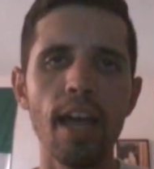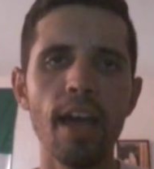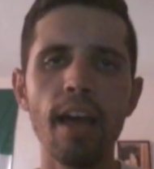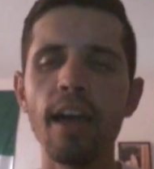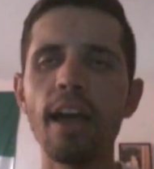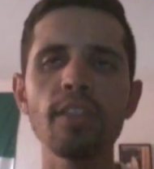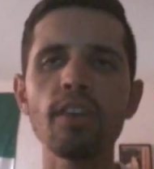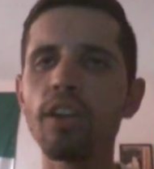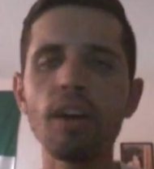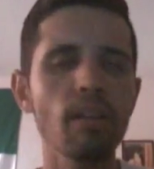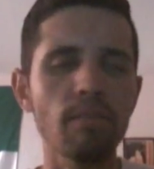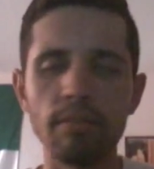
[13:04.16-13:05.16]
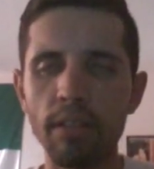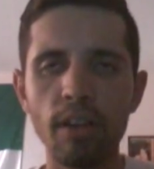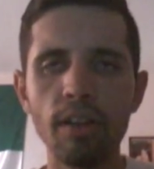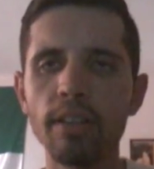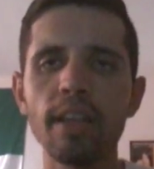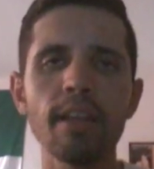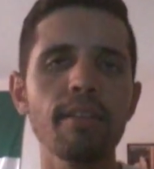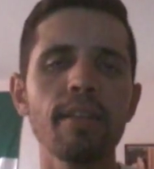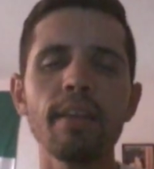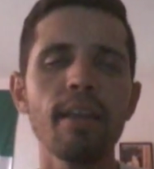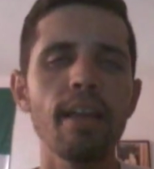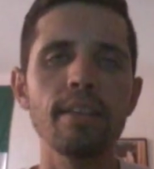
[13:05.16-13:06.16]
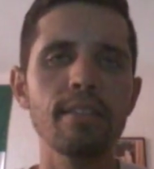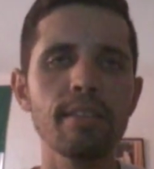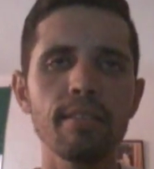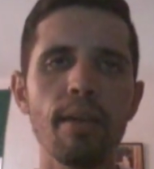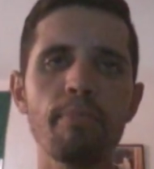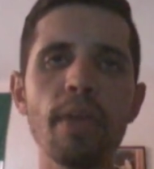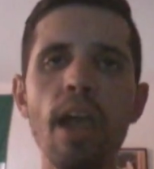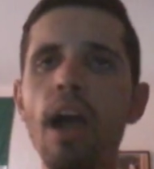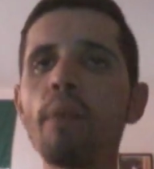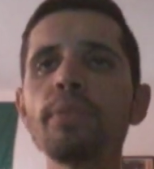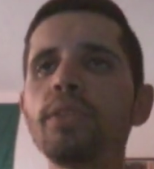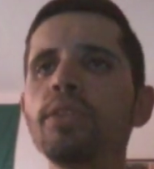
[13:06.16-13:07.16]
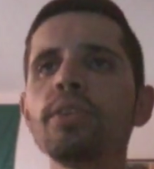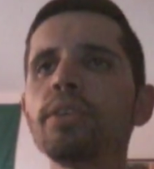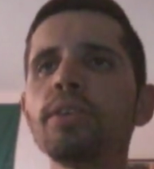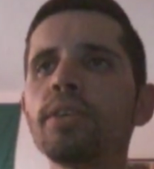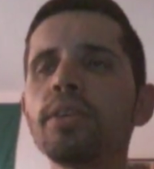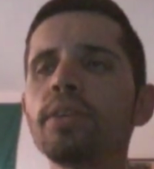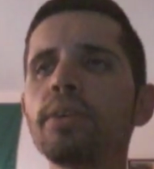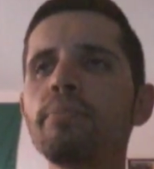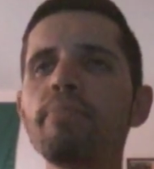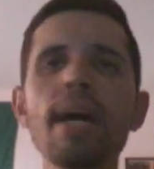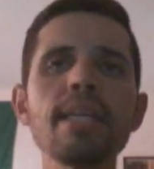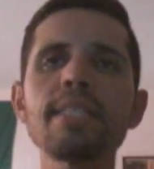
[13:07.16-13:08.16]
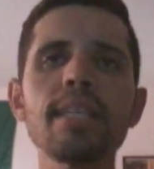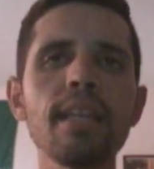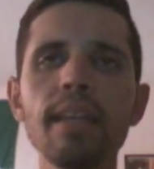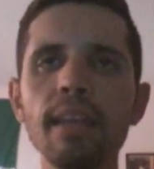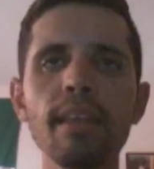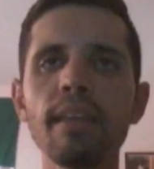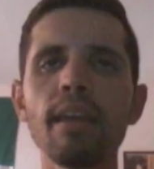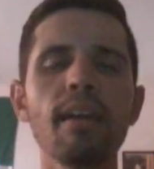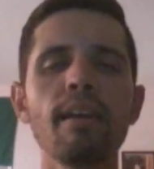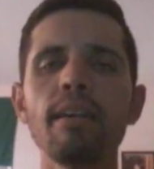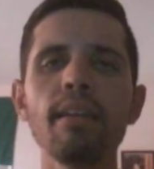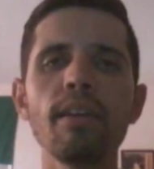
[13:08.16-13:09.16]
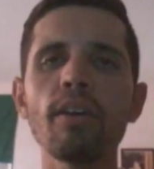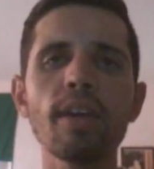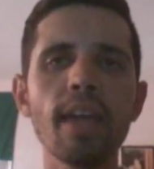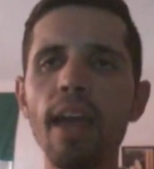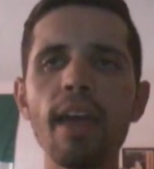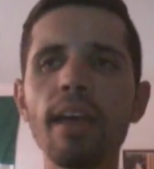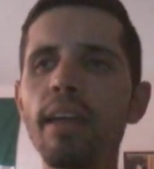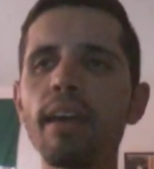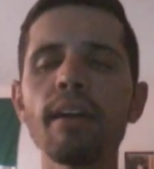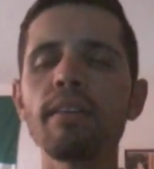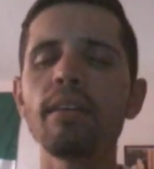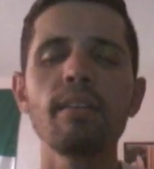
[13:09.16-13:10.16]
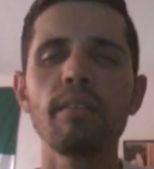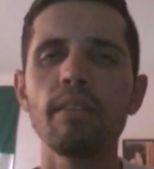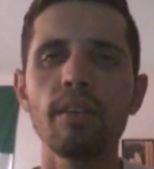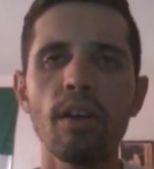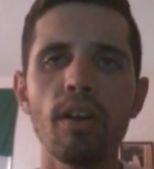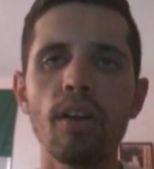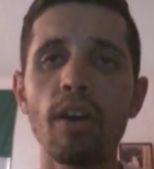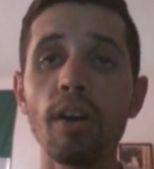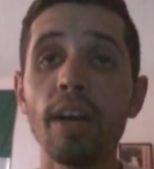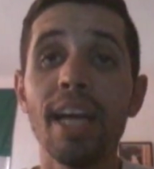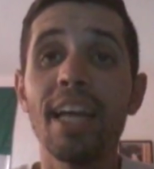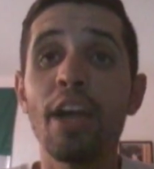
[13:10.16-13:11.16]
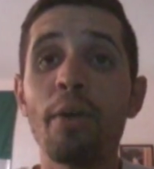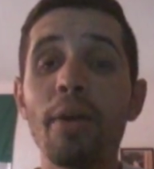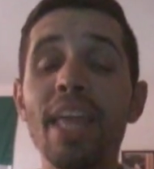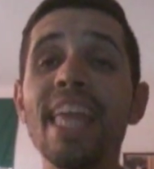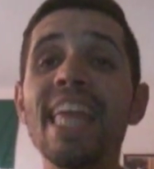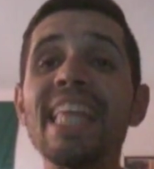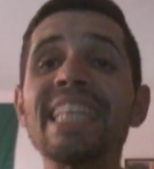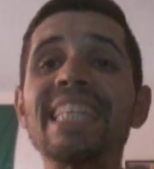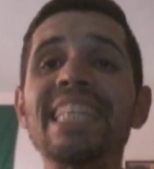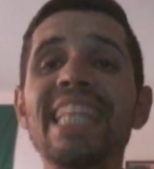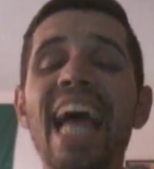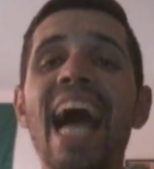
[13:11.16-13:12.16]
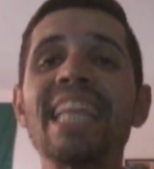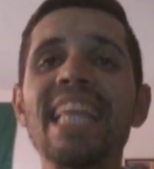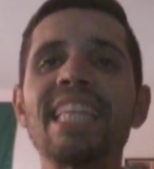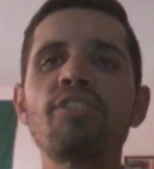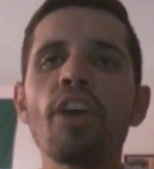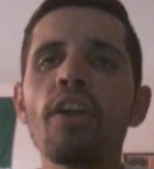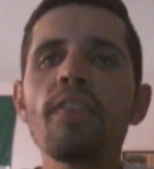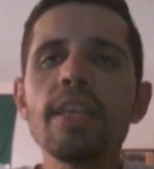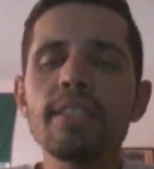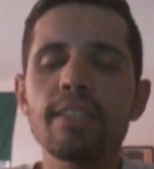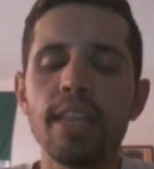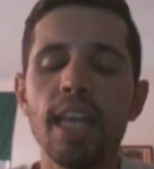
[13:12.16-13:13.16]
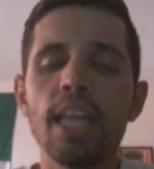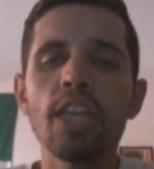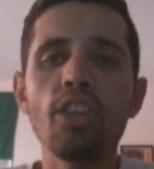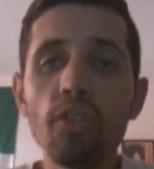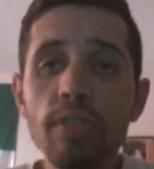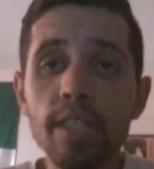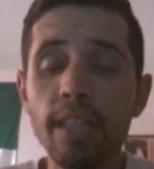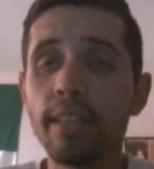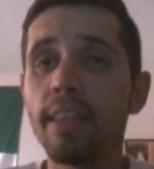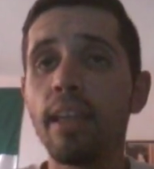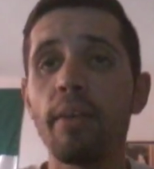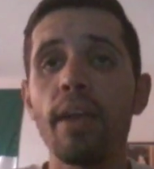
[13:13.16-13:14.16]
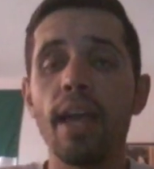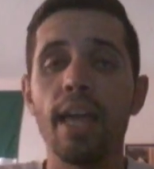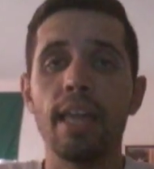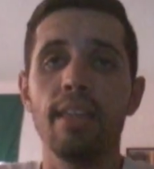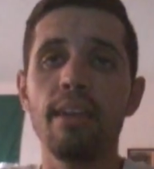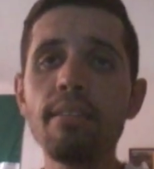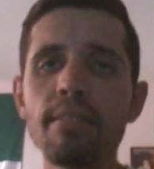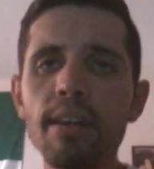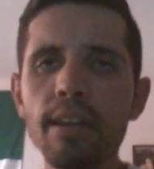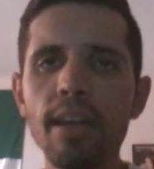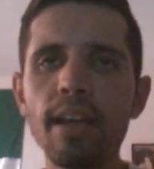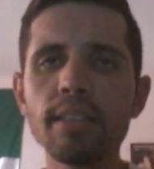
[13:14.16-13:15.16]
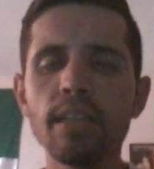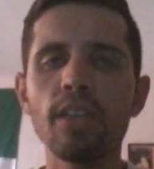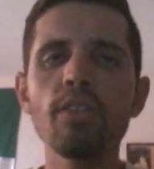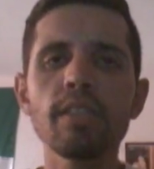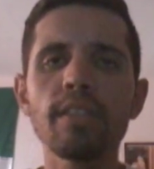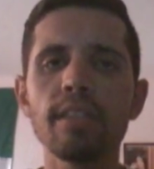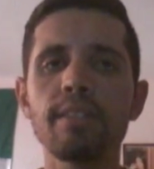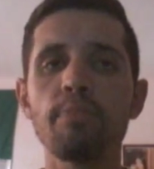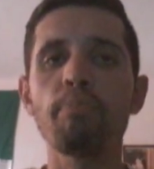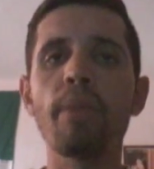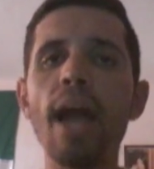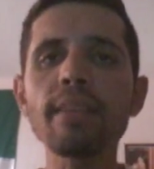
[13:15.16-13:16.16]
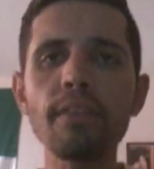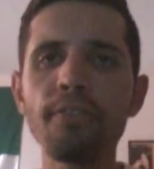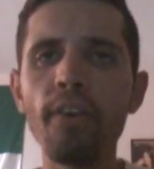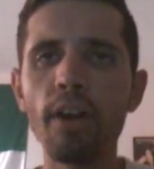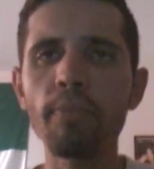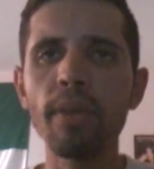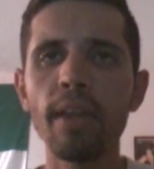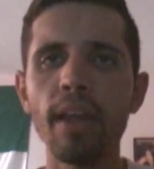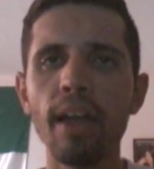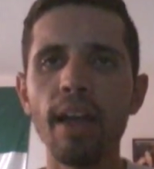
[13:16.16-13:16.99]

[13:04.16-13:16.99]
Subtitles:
I don't know. No, it's become to Muslim. Okay, no. The terrorists using the internet, using this platform,